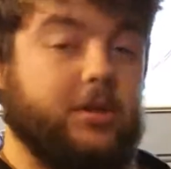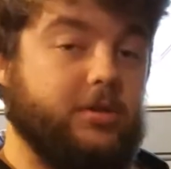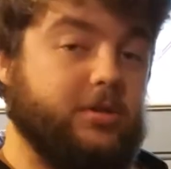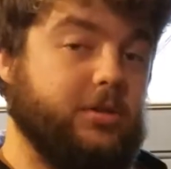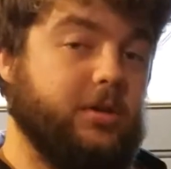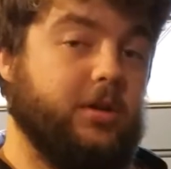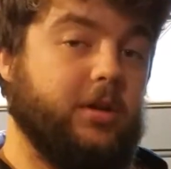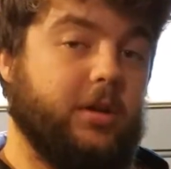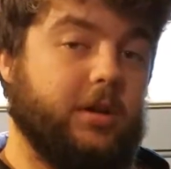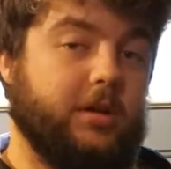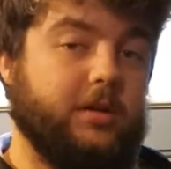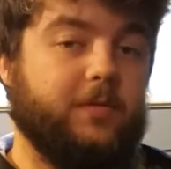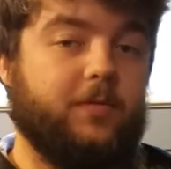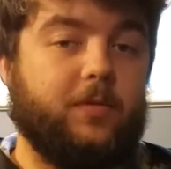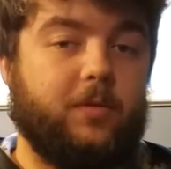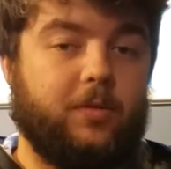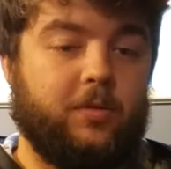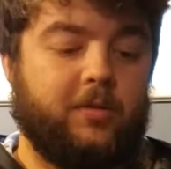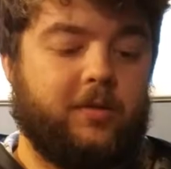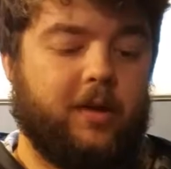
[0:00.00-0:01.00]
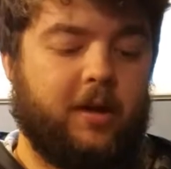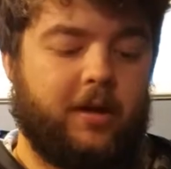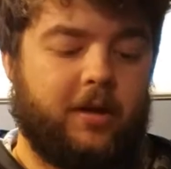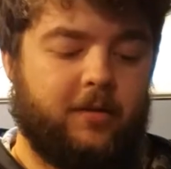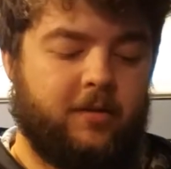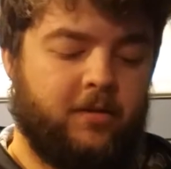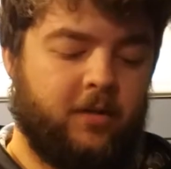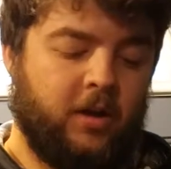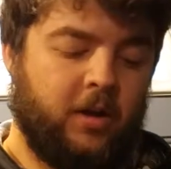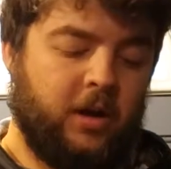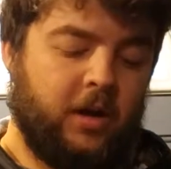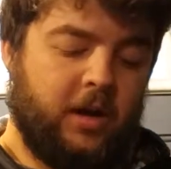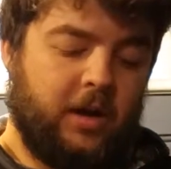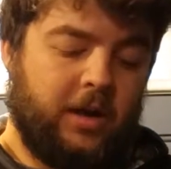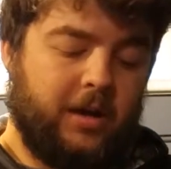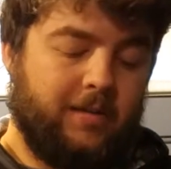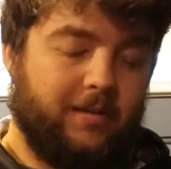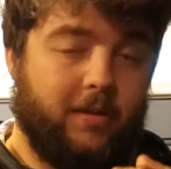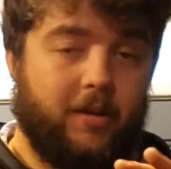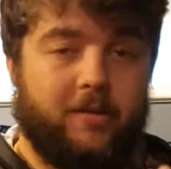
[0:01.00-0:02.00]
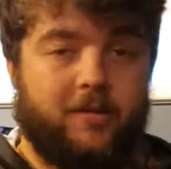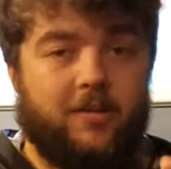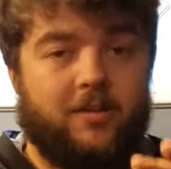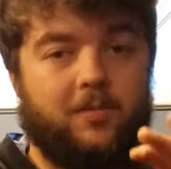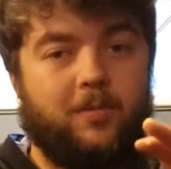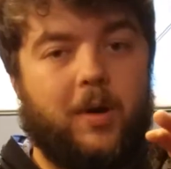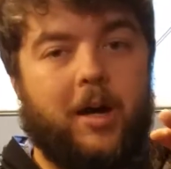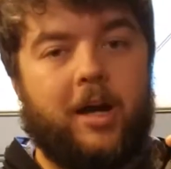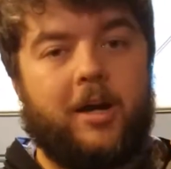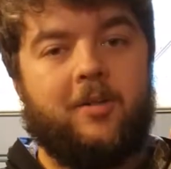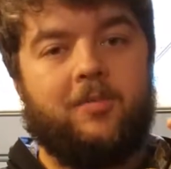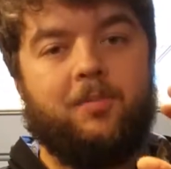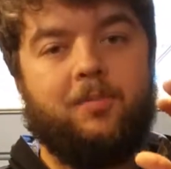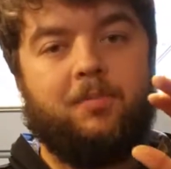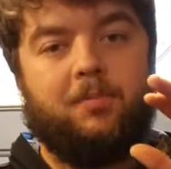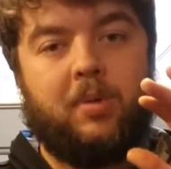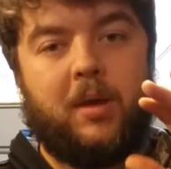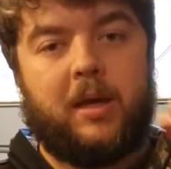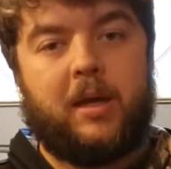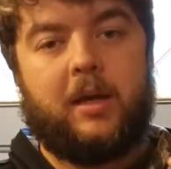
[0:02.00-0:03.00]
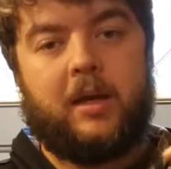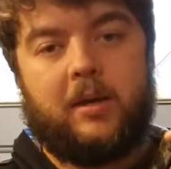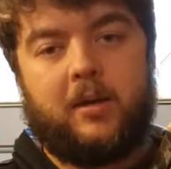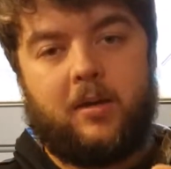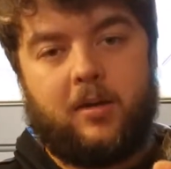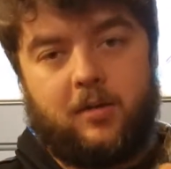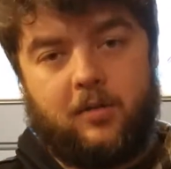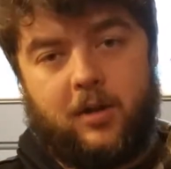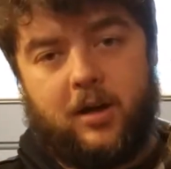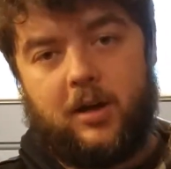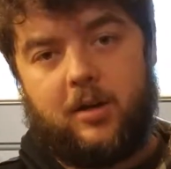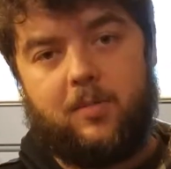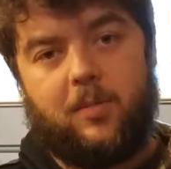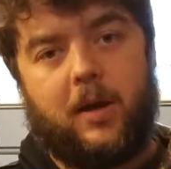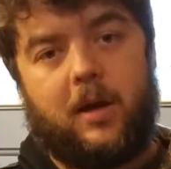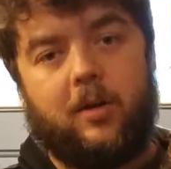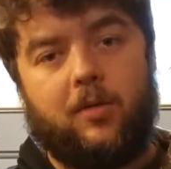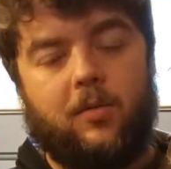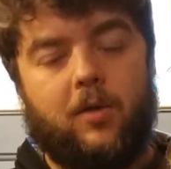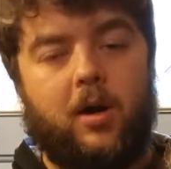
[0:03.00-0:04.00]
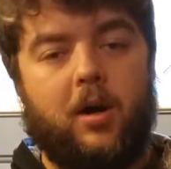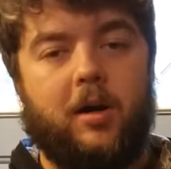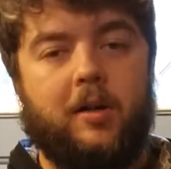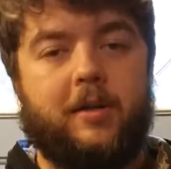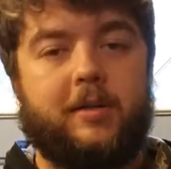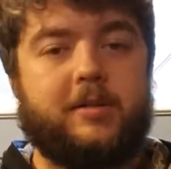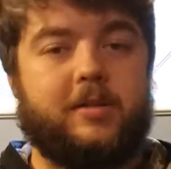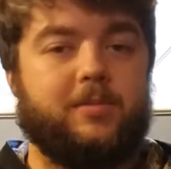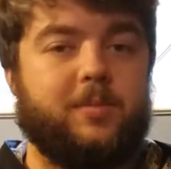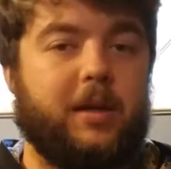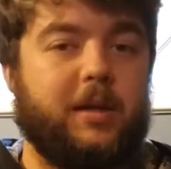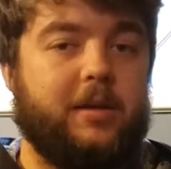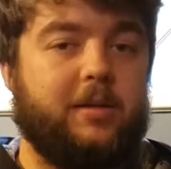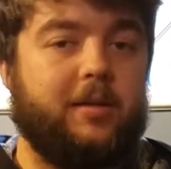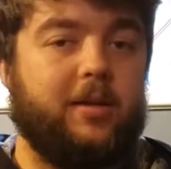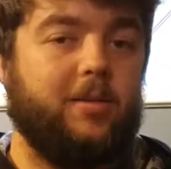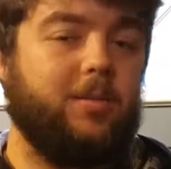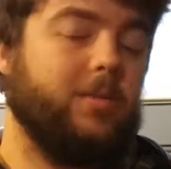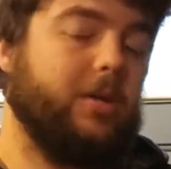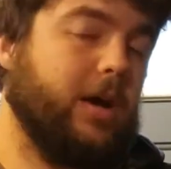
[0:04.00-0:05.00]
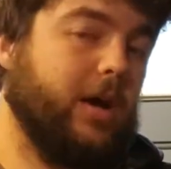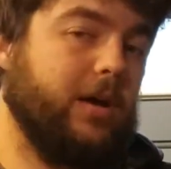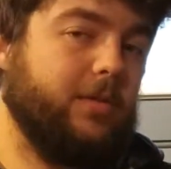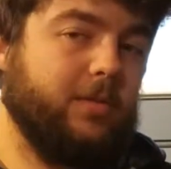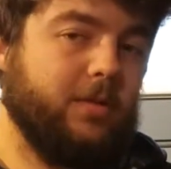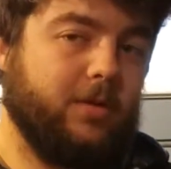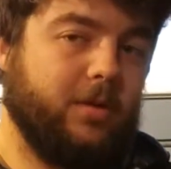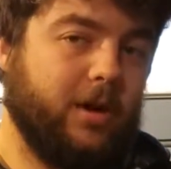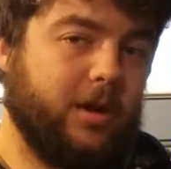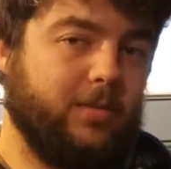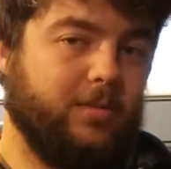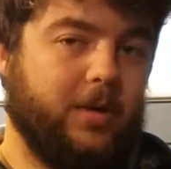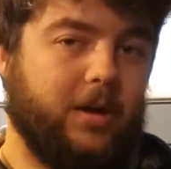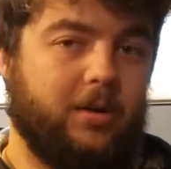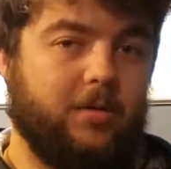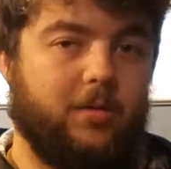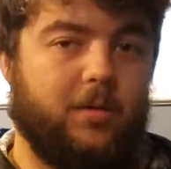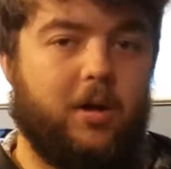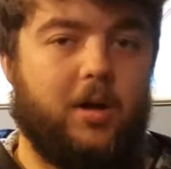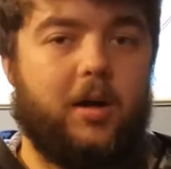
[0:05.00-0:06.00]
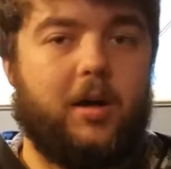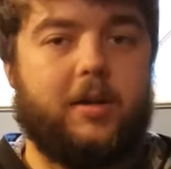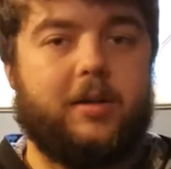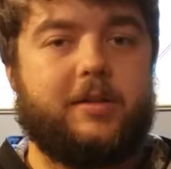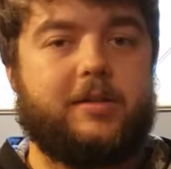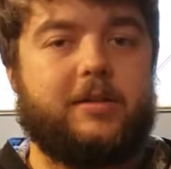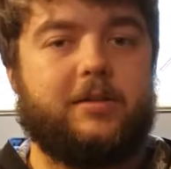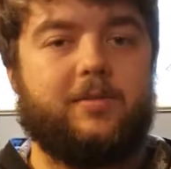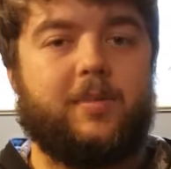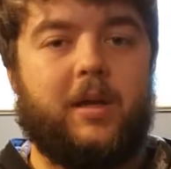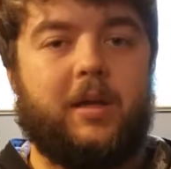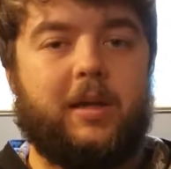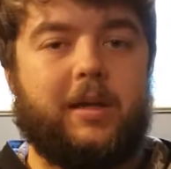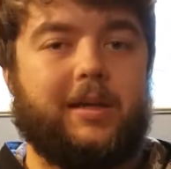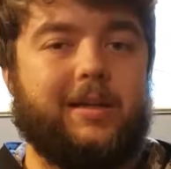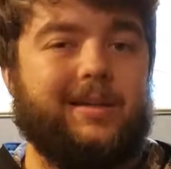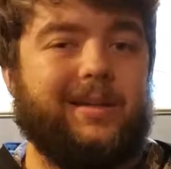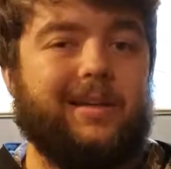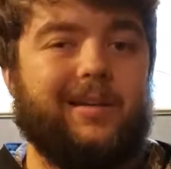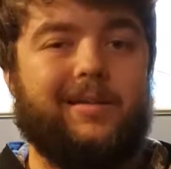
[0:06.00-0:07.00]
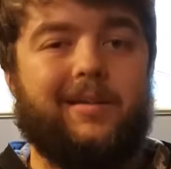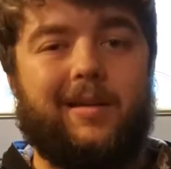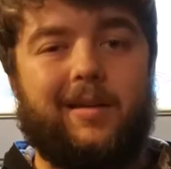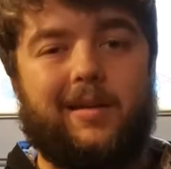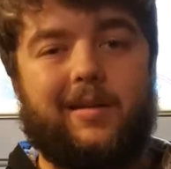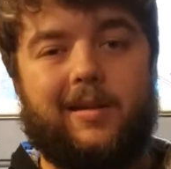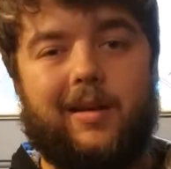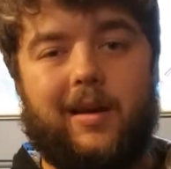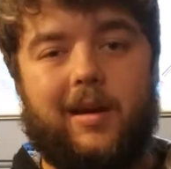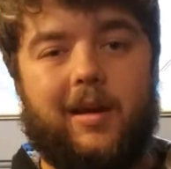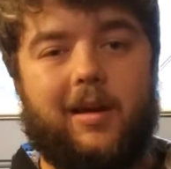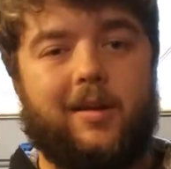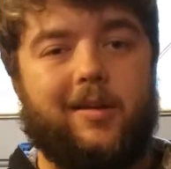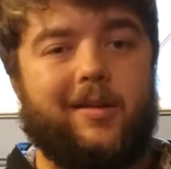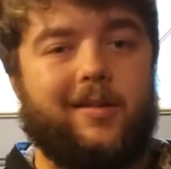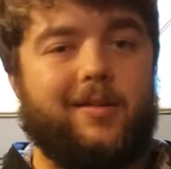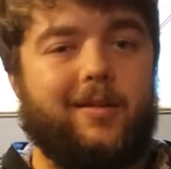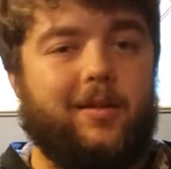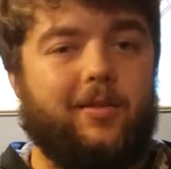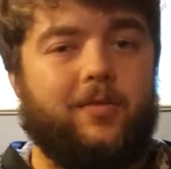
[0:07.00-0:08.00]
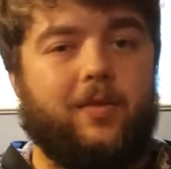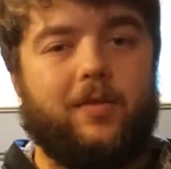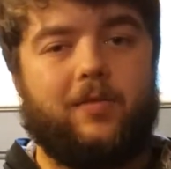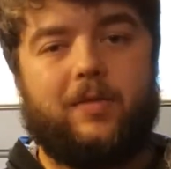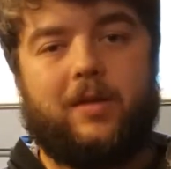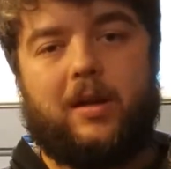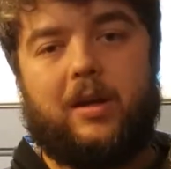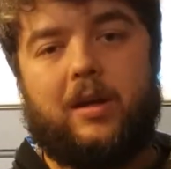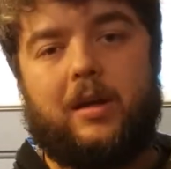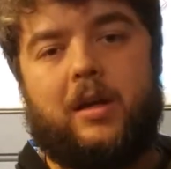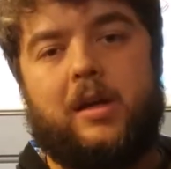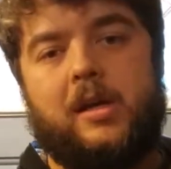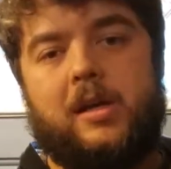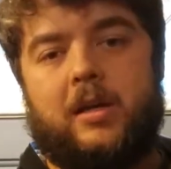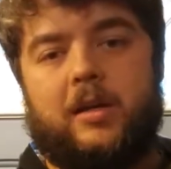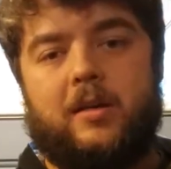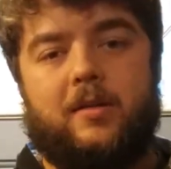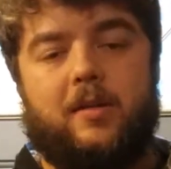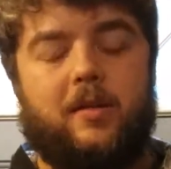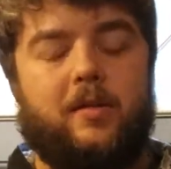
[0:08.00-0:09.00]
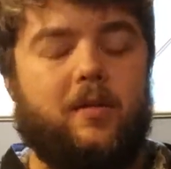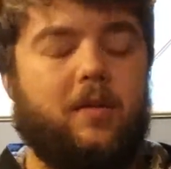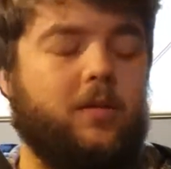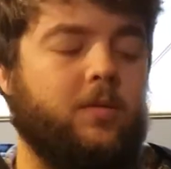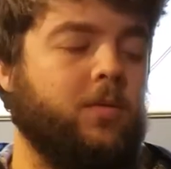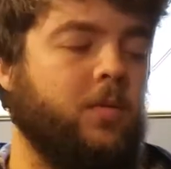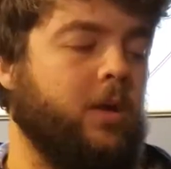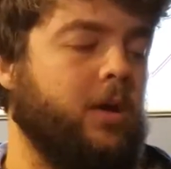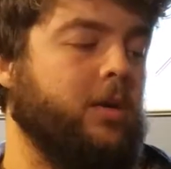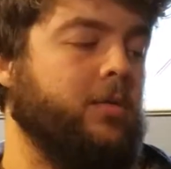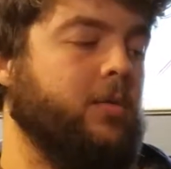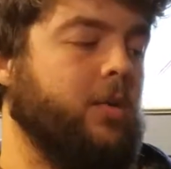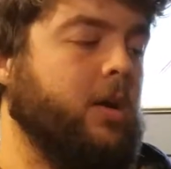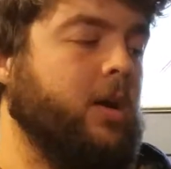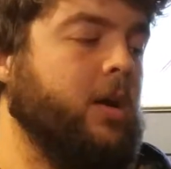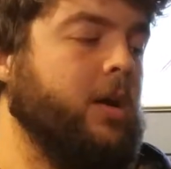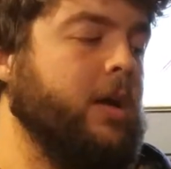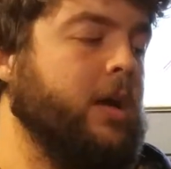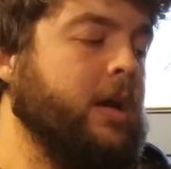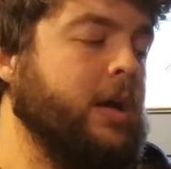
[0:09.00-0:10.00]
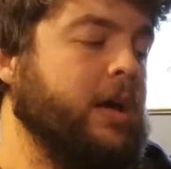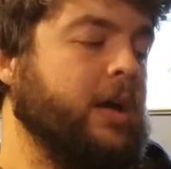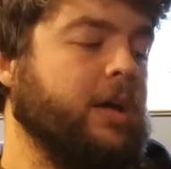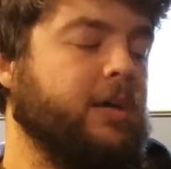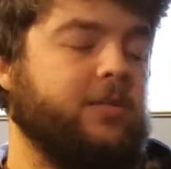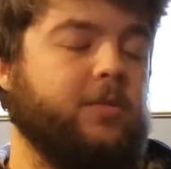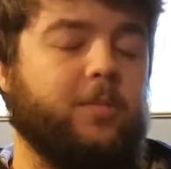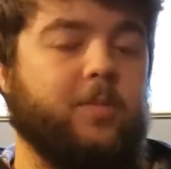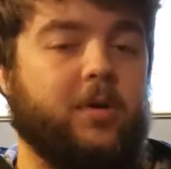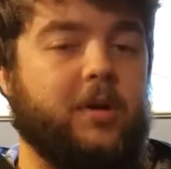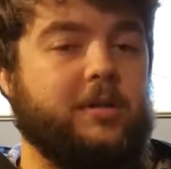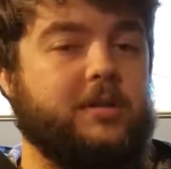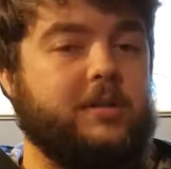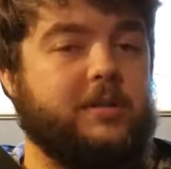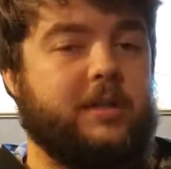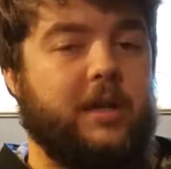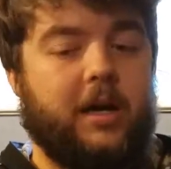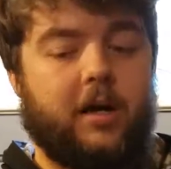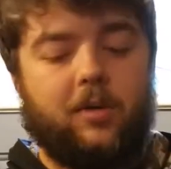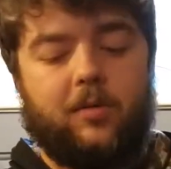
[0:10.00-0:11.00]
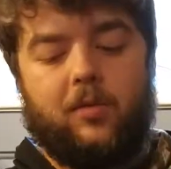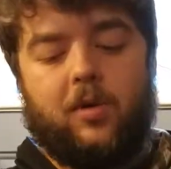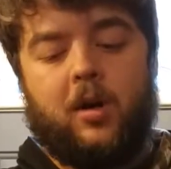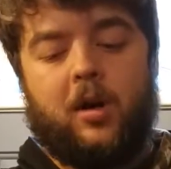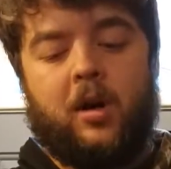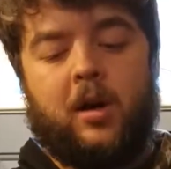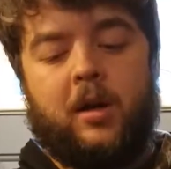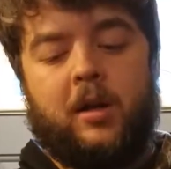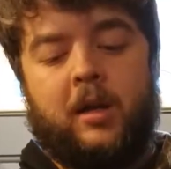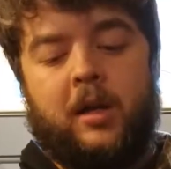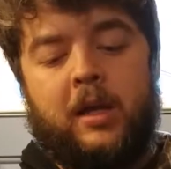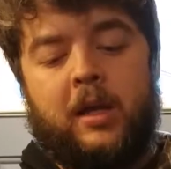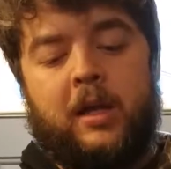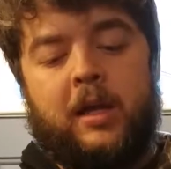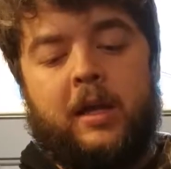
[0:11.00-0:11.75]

I'll show you in a few seconds, this is my big crankbait rod. This is my deep diving crankbait rod. This is my like DT10, DT15, DT20 rod. It's a pretty stout rod.